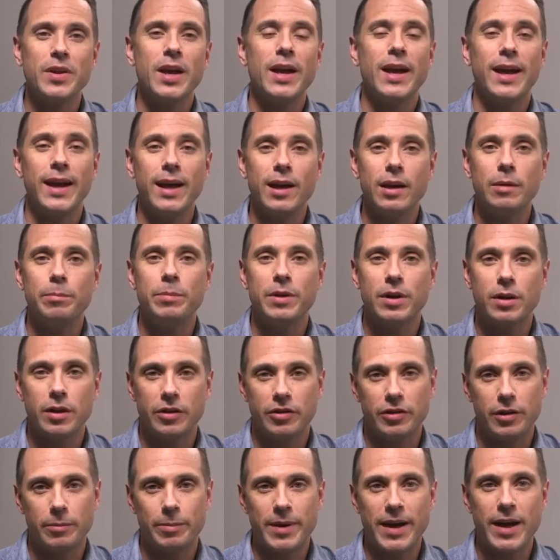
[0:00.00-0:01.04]
and because
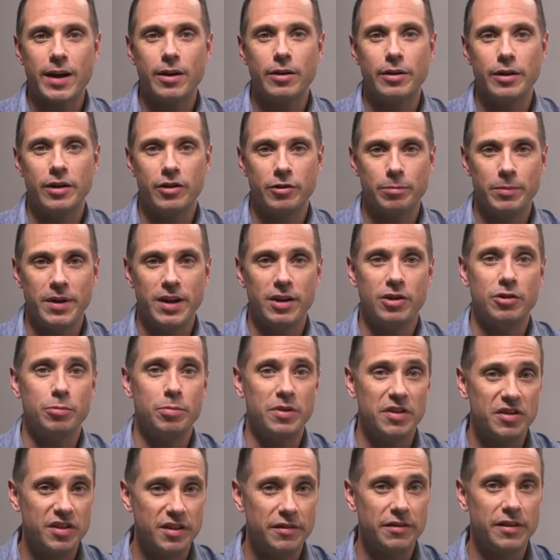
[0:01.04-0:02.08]
the pattern is made
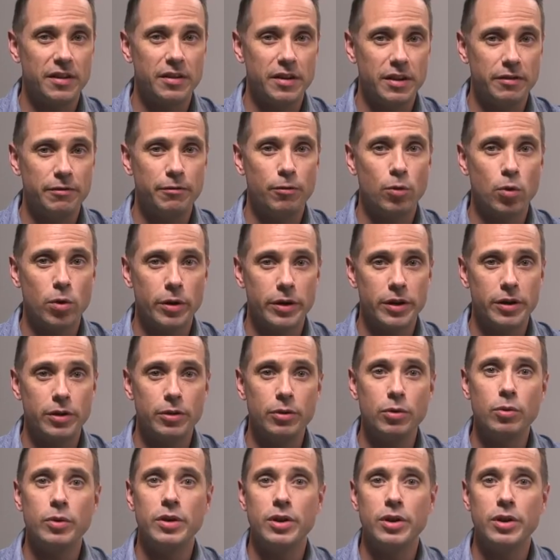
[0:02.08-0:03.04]
specifically for you,